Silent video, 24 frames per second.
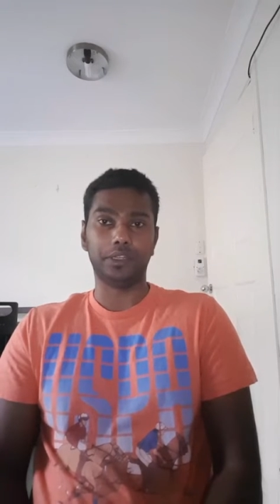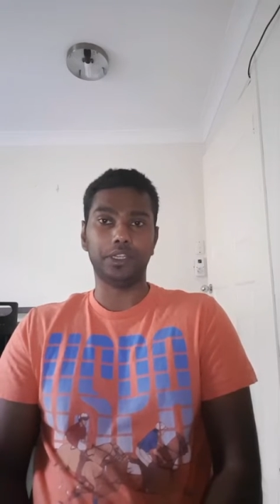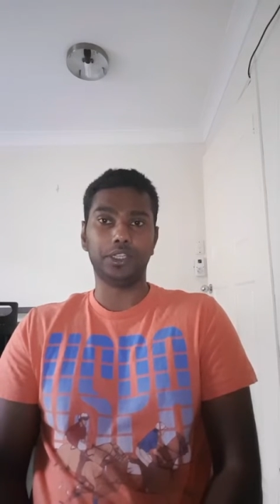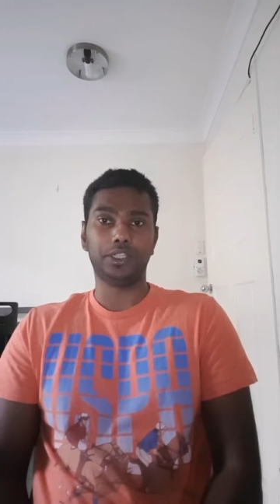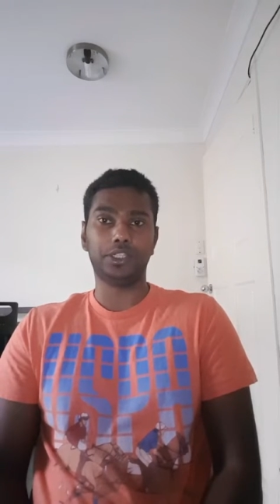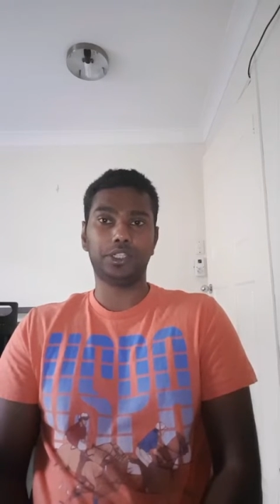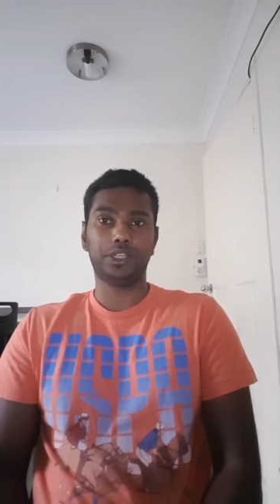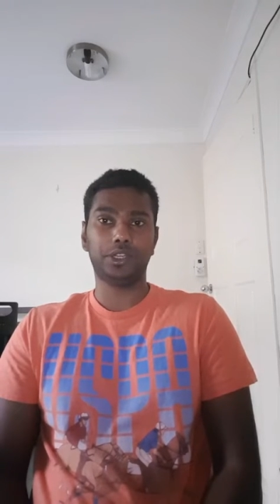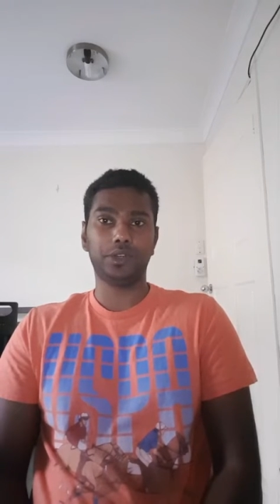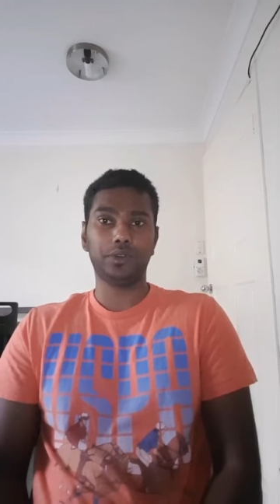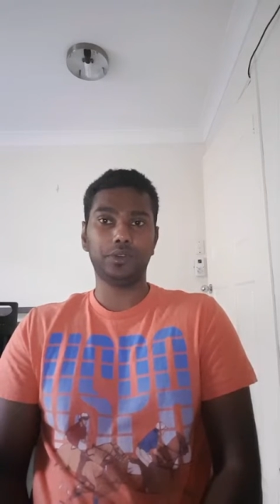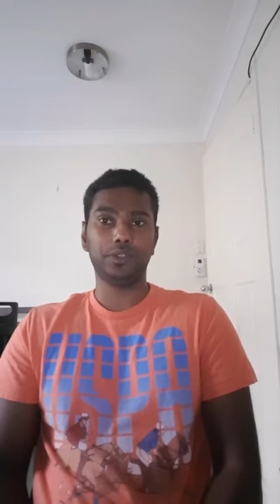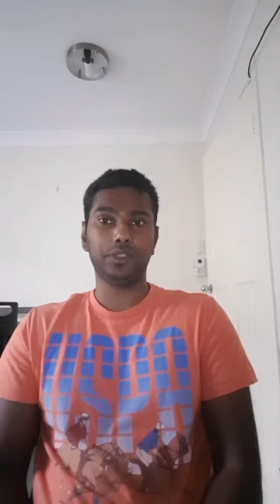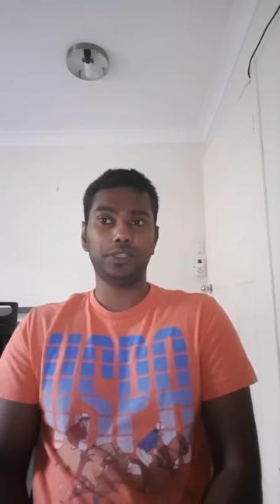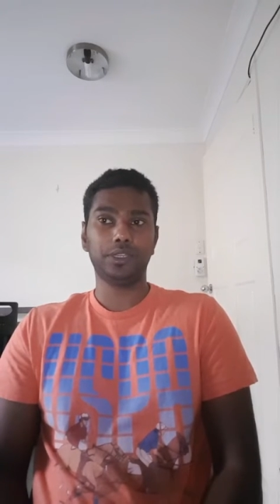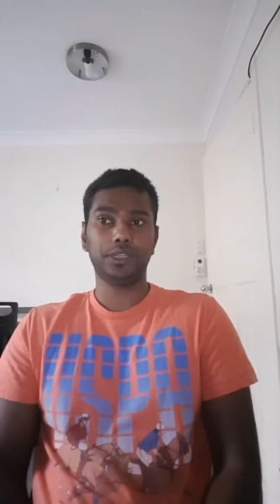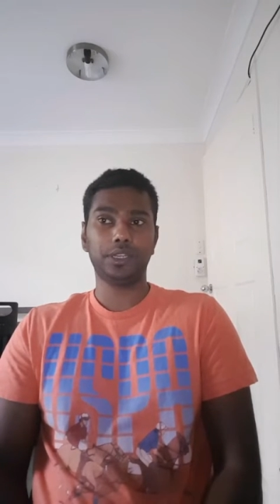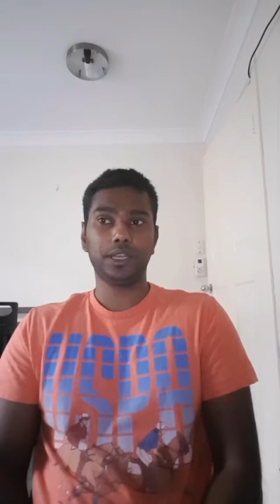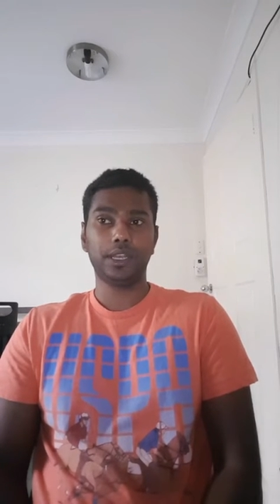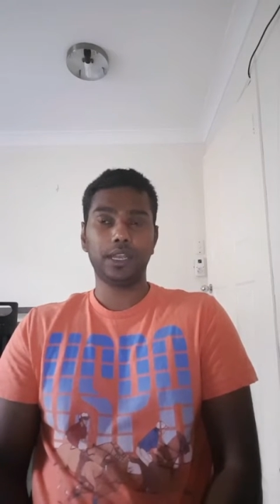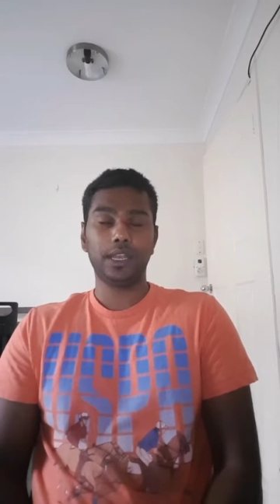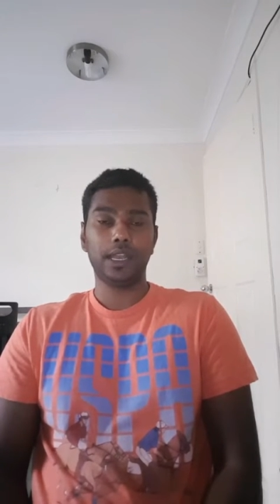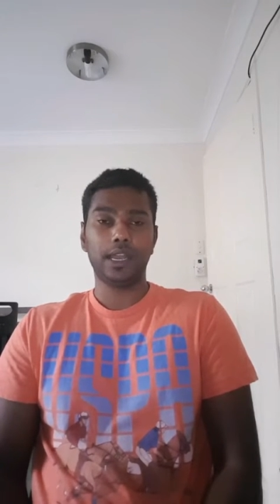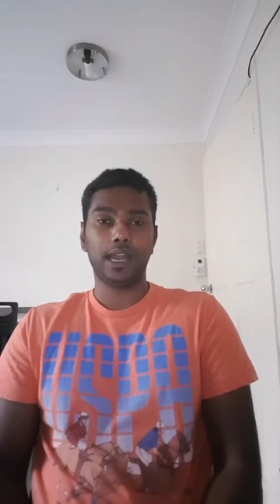issues
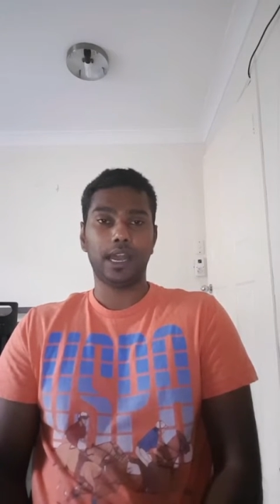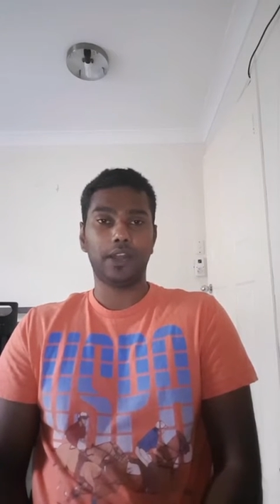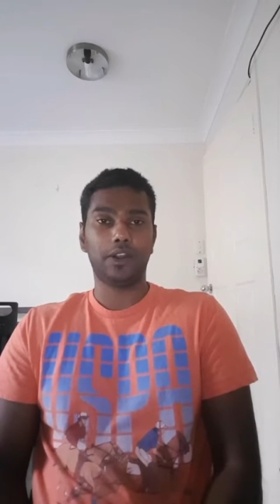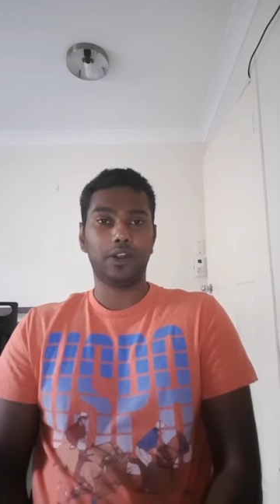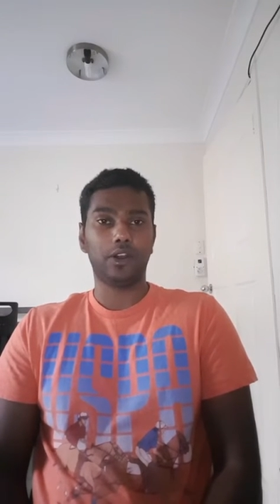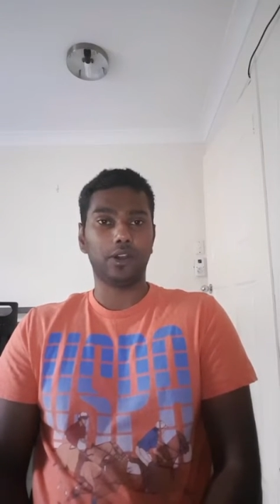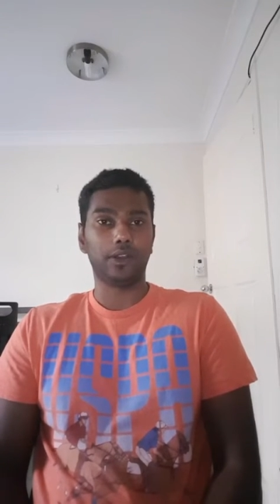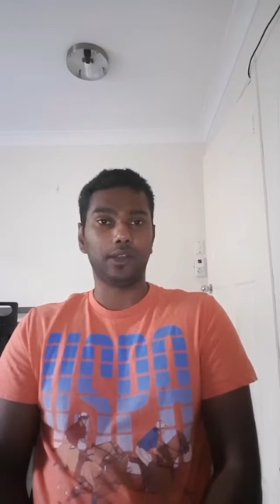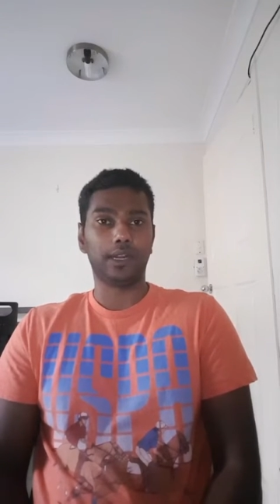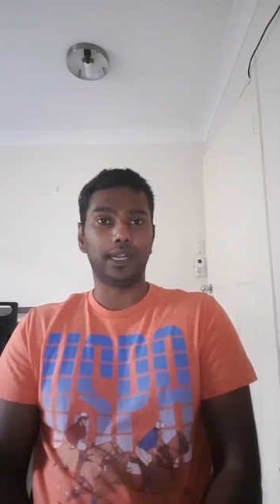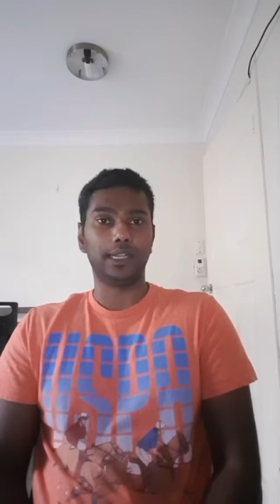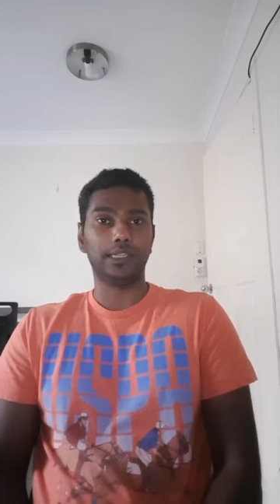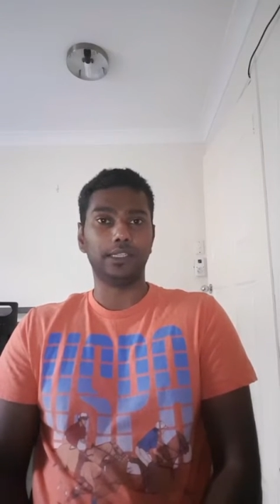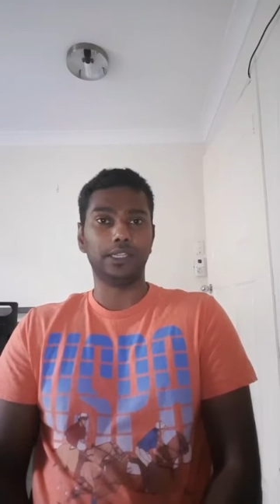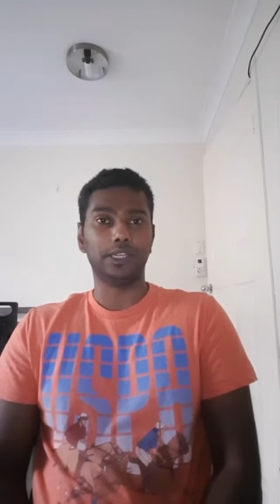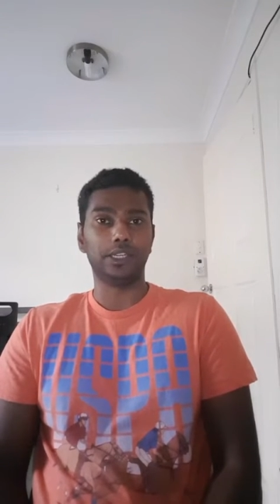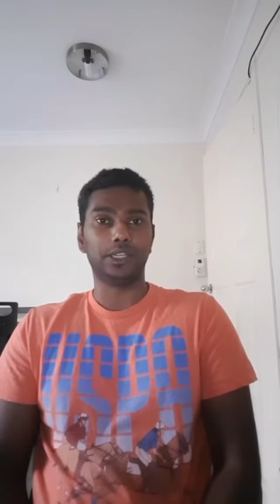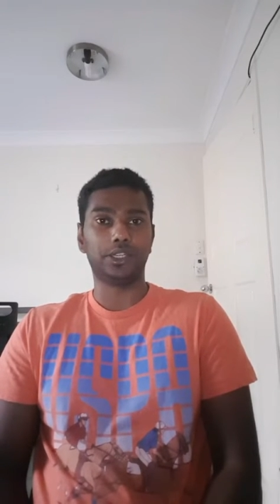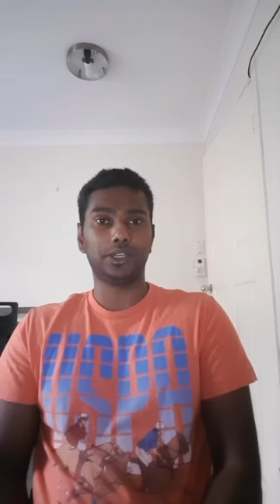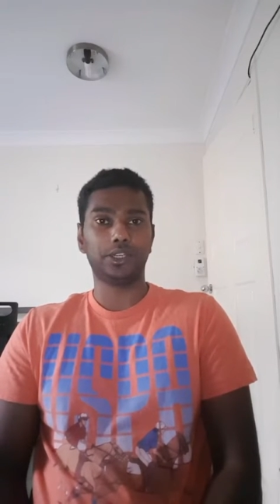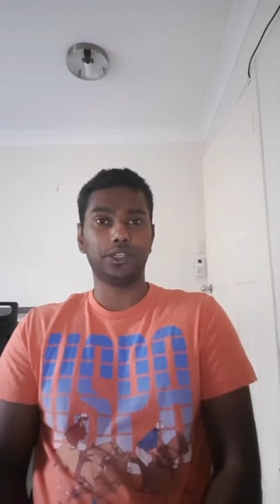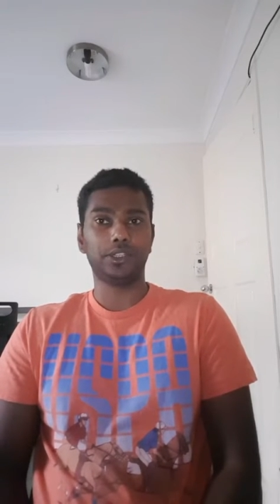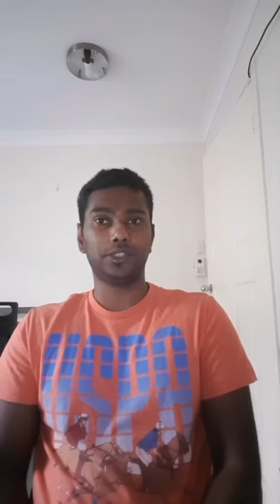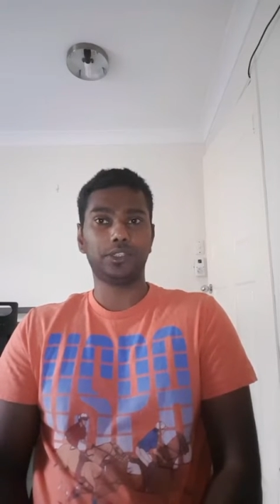and
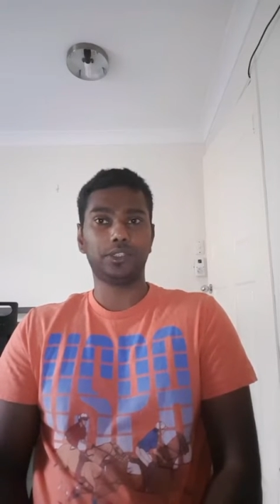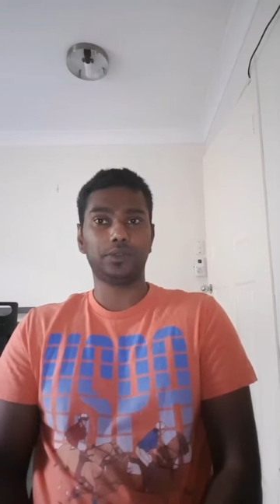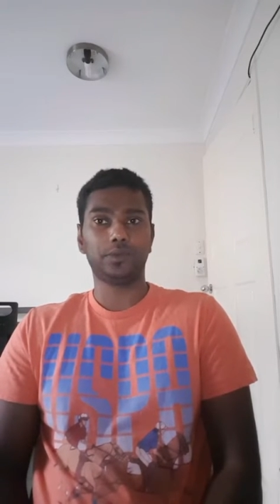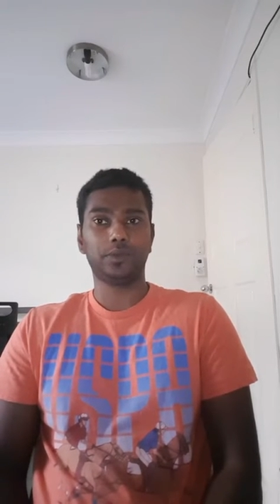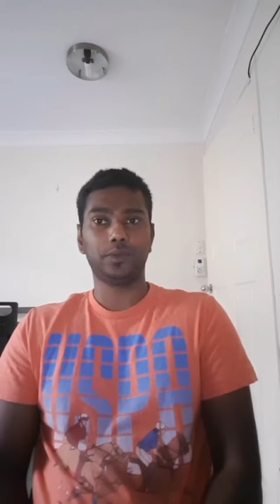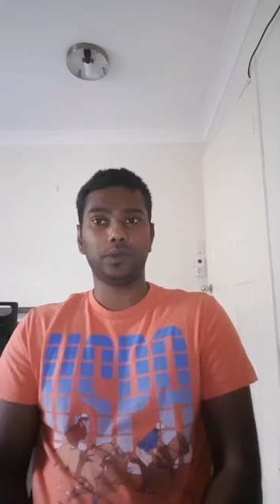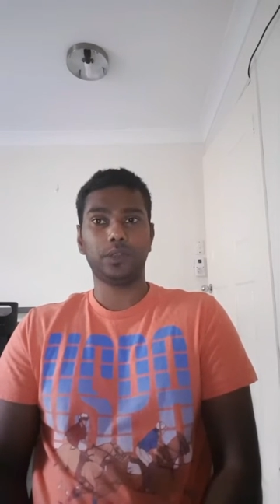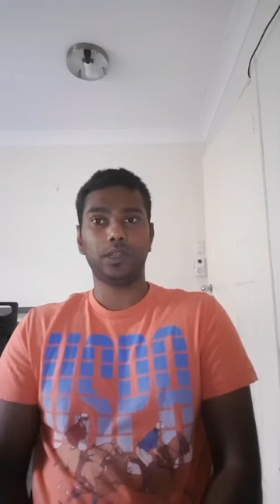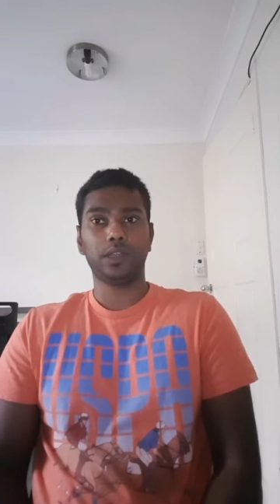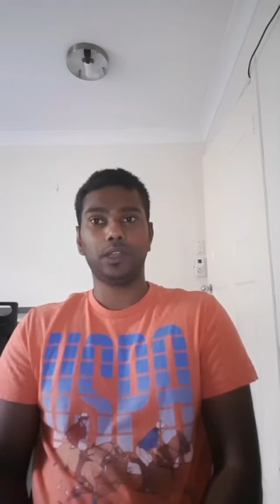organizations